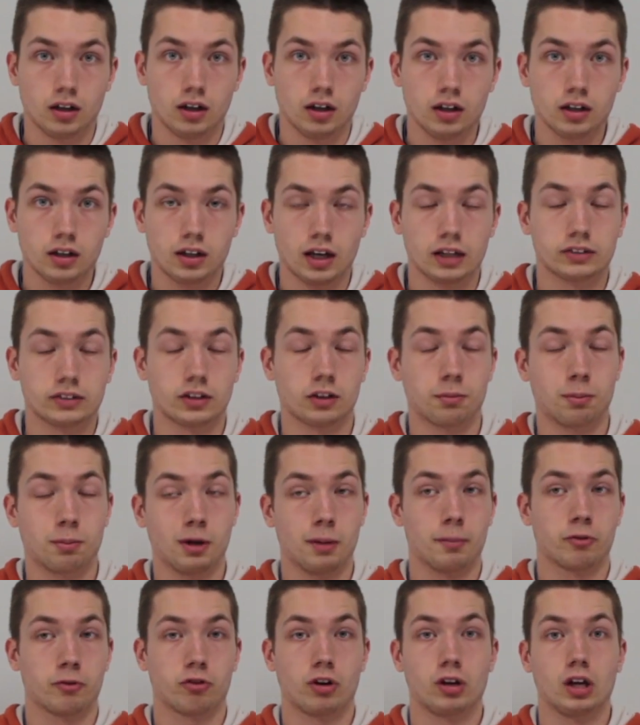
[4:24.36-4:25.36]
Okay, so that's
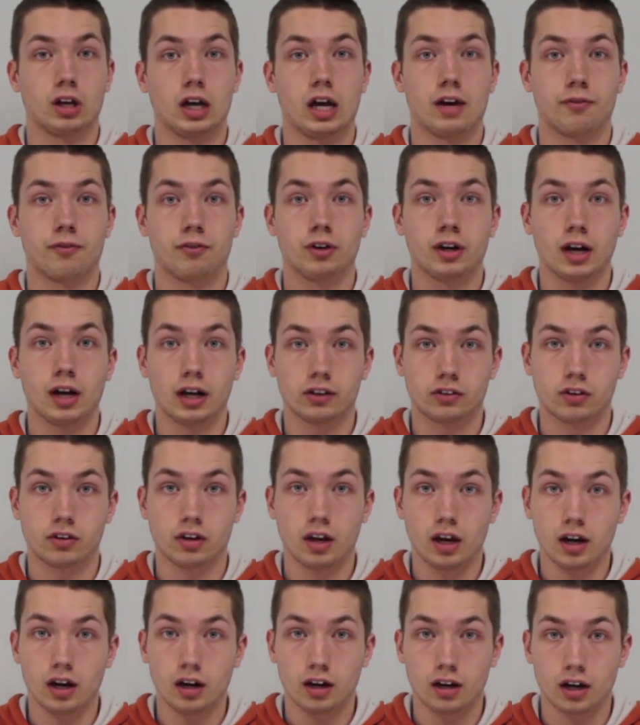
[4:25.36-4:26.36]
pretty much all I have for you guys
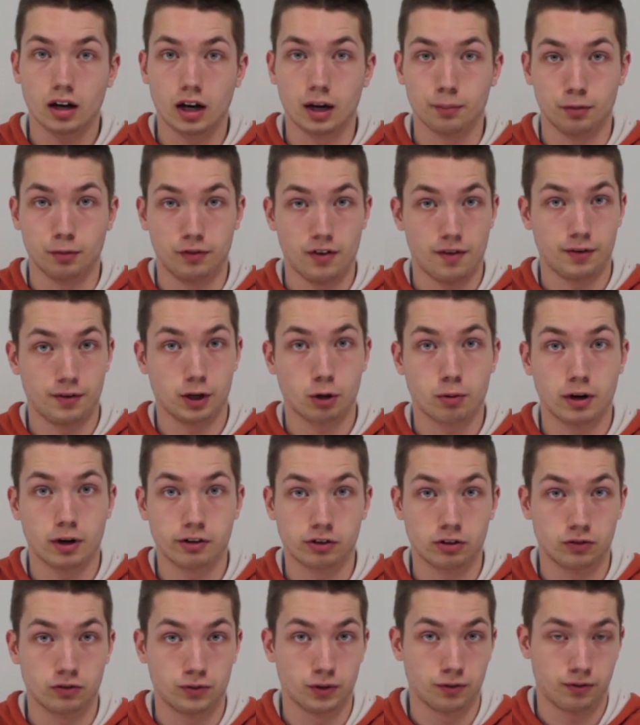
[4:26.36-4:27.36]
today. If you have any
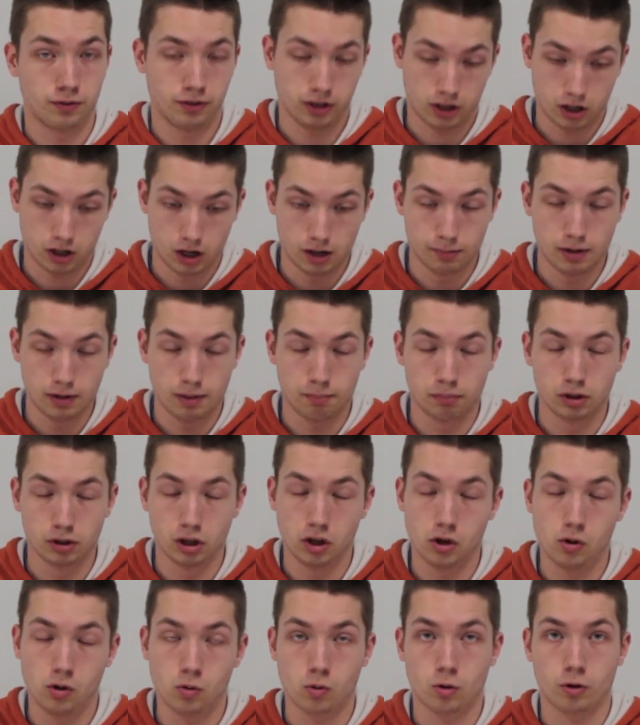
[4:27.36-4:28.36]
questions, feel free to comment
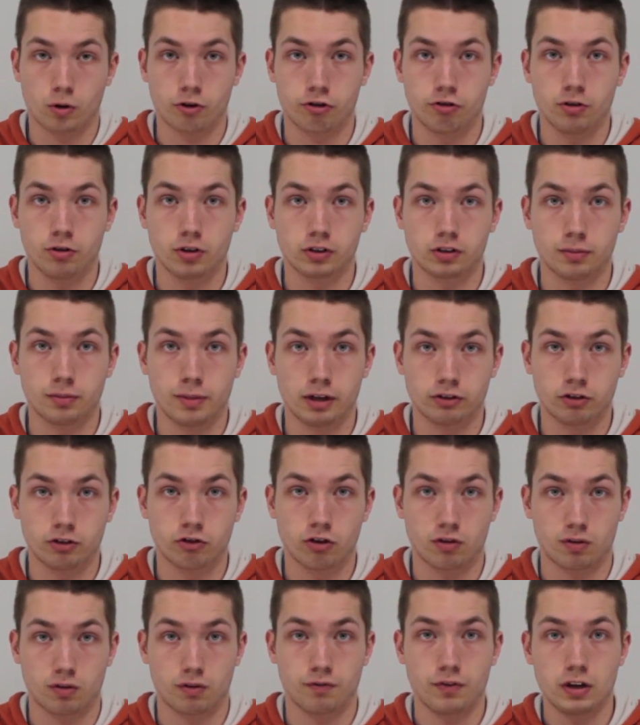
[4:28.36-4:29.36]
below or shoot us a message
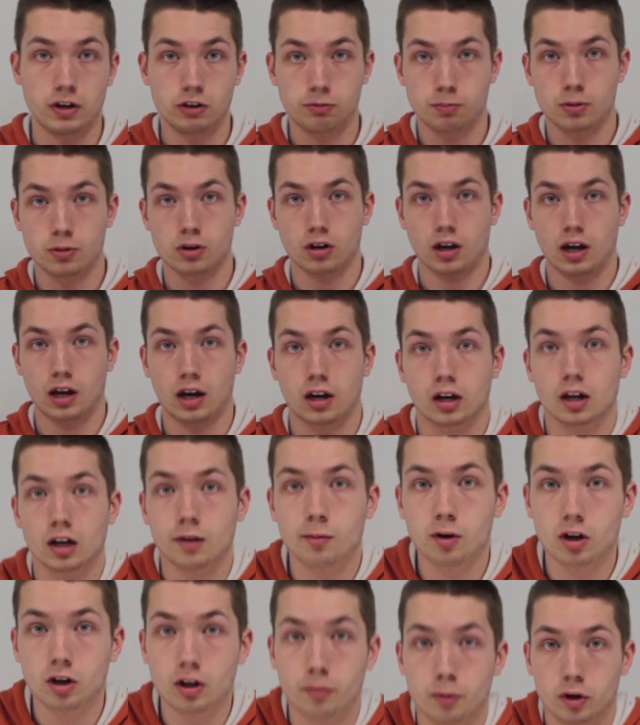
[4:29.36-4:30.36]
over Facebook at
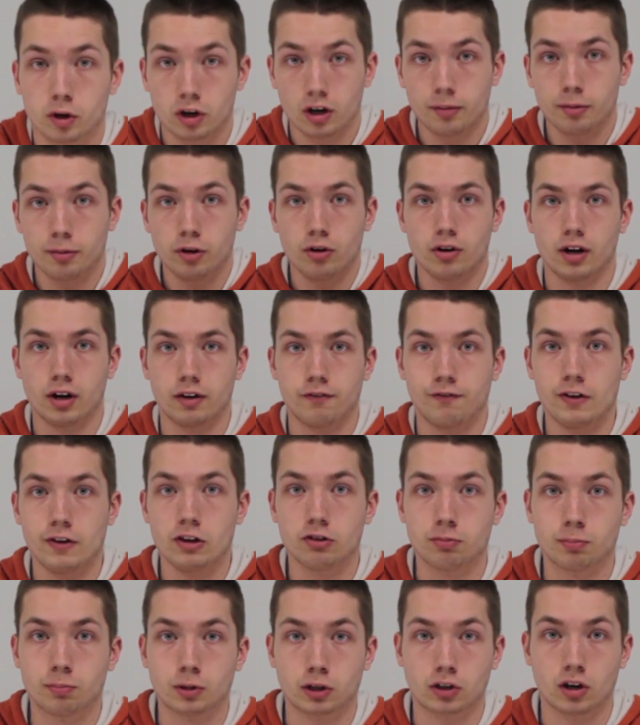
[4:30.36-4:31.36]

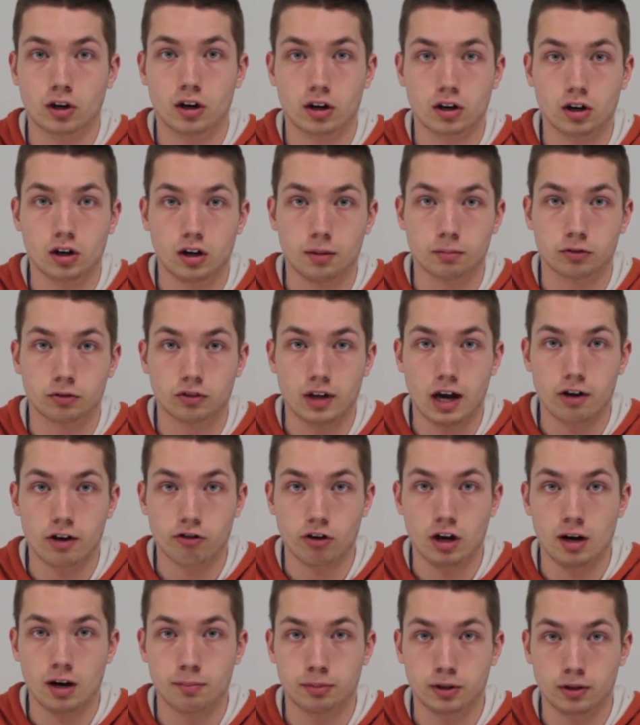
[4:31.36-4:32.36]

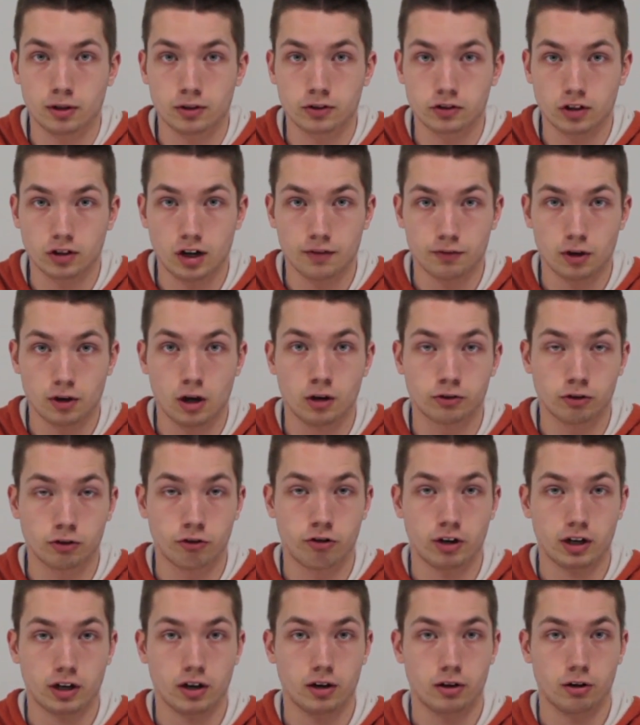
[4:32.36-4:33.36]
www.facebook.com/ampedairsoft. Also
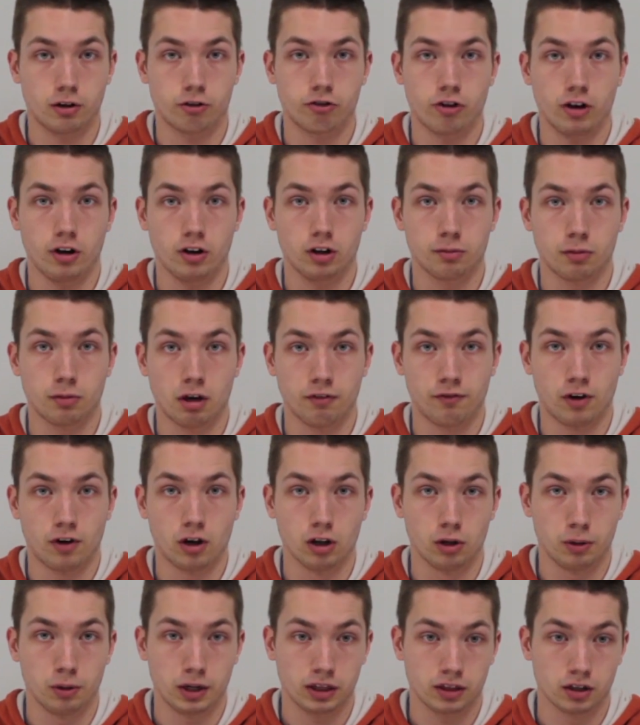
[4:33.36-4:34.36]
check out our channel by
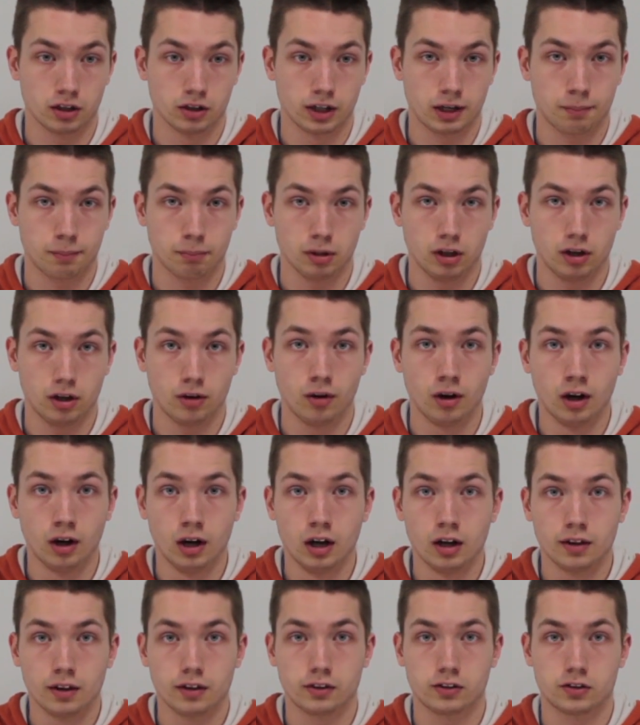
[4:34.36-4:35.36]
following the link below.
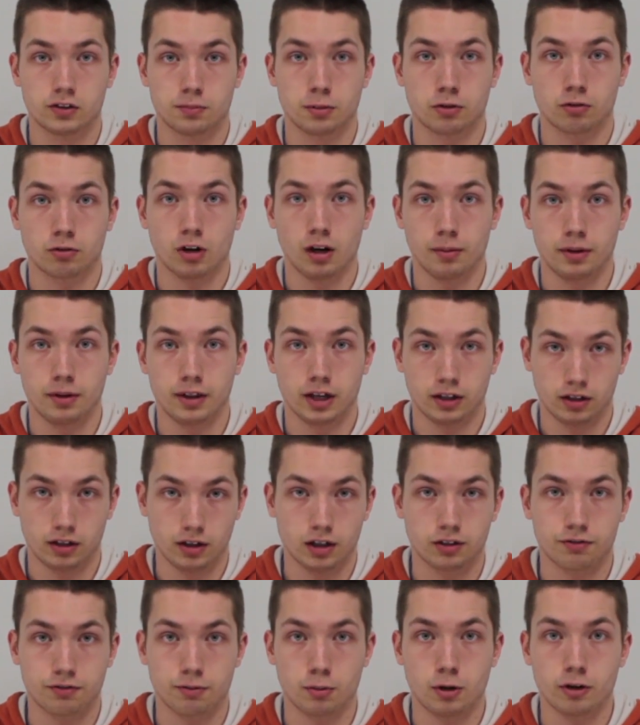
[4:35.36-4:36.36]
This has been Robby. Thank you
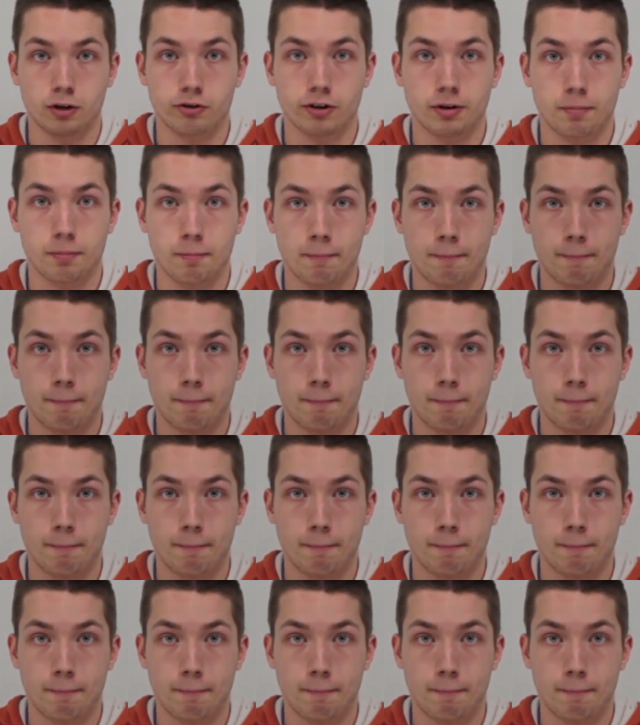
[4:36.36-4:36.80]
guys for watching.